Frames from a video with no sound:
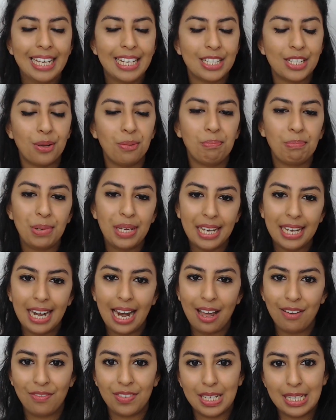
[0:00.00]
So
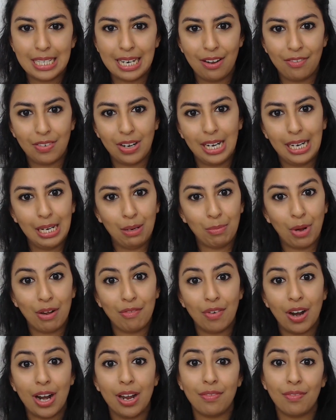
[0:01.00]
BNF is definitely my
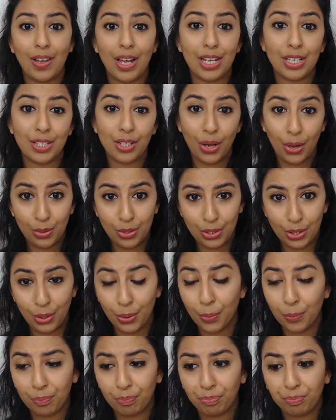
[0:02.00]
very first go-to.